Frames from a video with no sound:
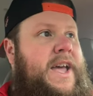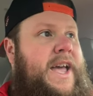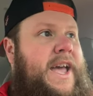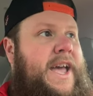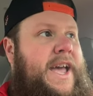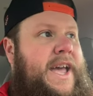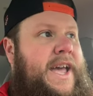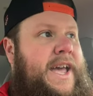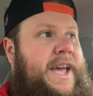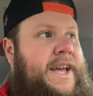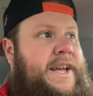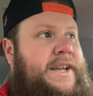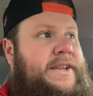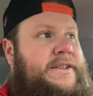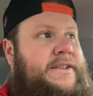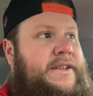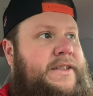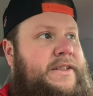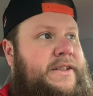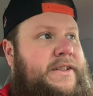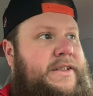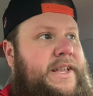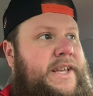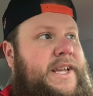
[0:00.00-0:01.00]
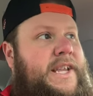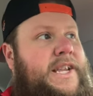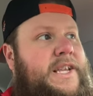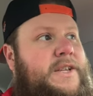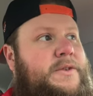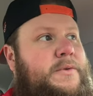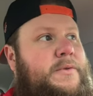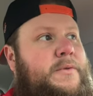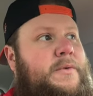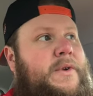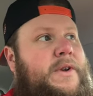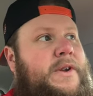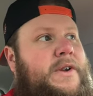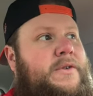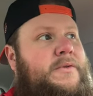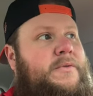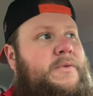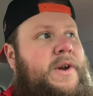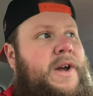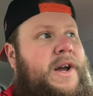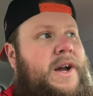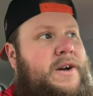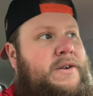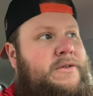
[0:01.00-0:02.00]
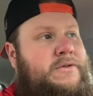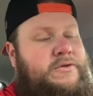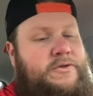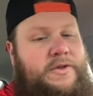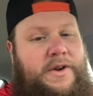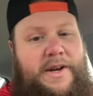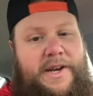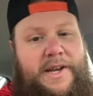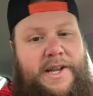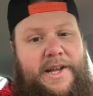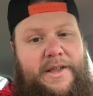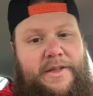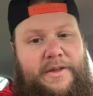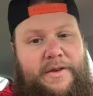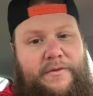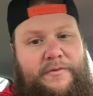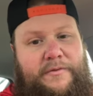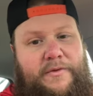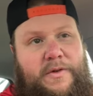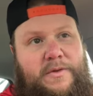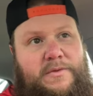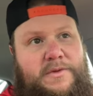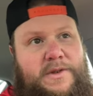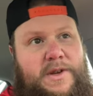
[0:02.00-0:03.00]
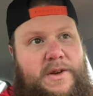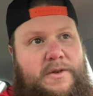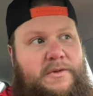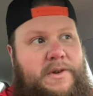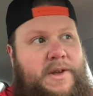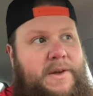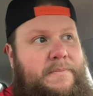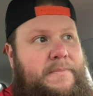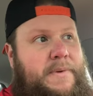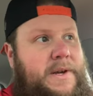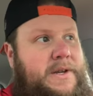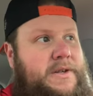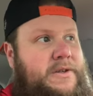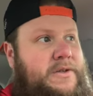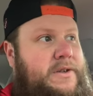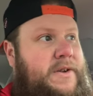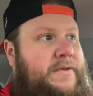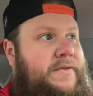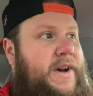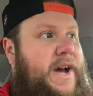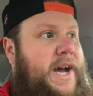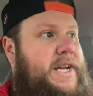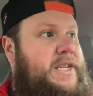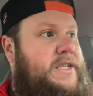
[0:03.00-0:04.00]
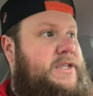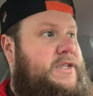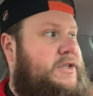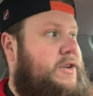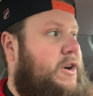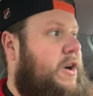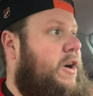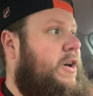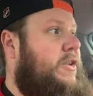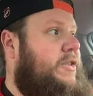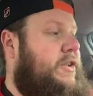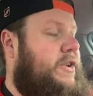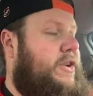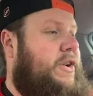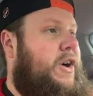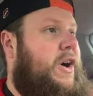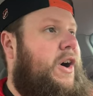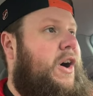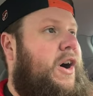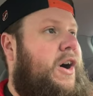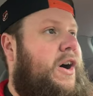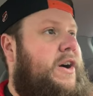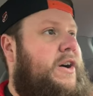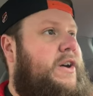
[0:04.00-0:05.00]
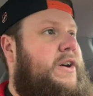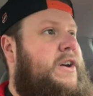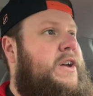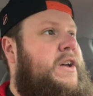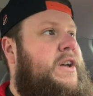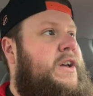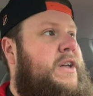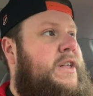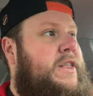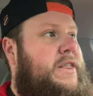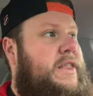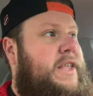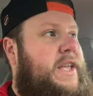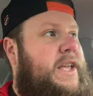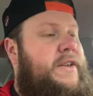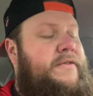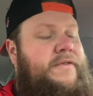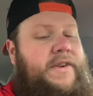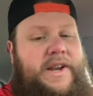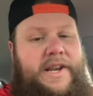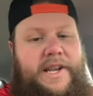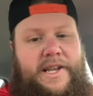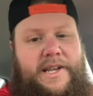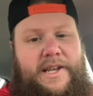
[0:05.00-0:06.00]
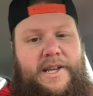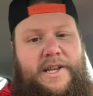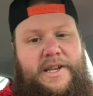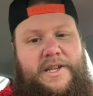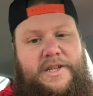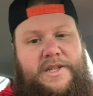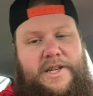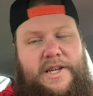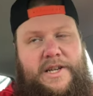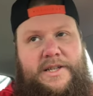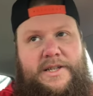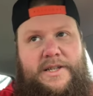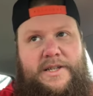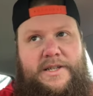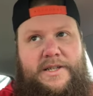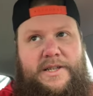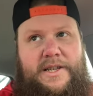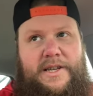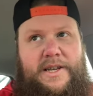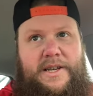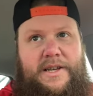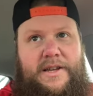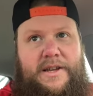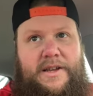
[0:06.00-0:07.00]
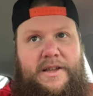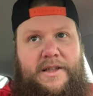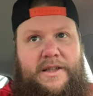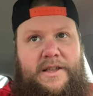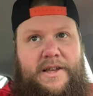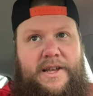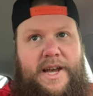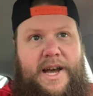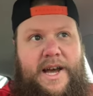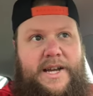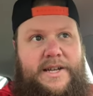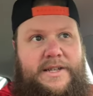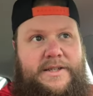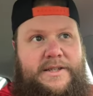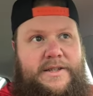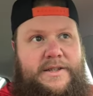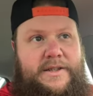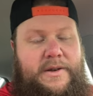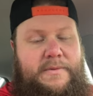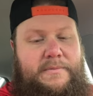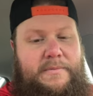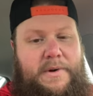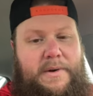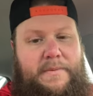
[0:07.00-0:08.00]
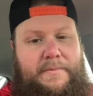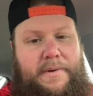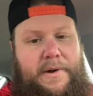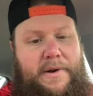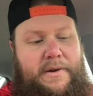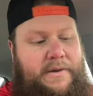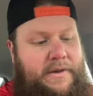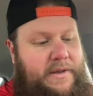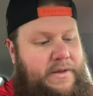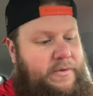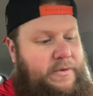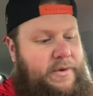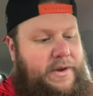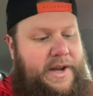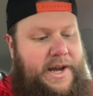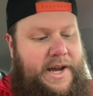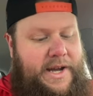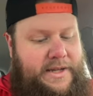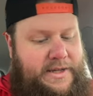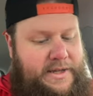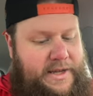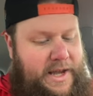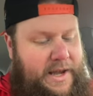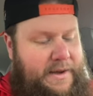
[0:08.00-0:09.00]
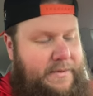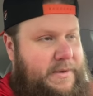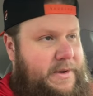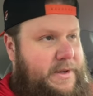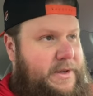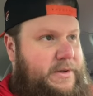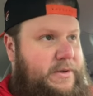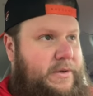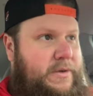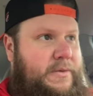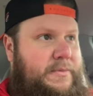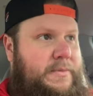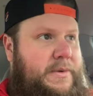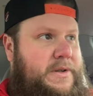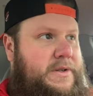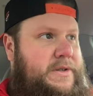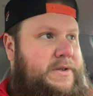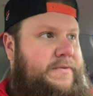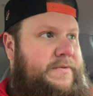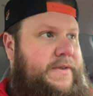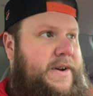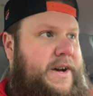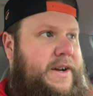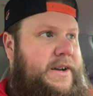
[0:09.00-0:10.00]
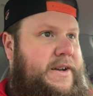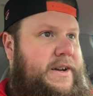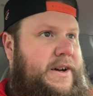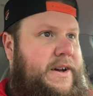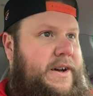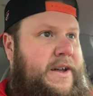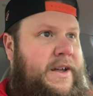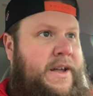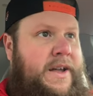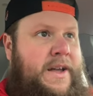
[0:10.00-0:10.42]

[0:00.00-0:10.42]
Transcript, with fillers: And the ladies were running around trying to get their phones out, get pictures of it. I saw the car leave. I didn't get a chance to see the guys in there, but apparently three guys came in, stole a bunch of vodka.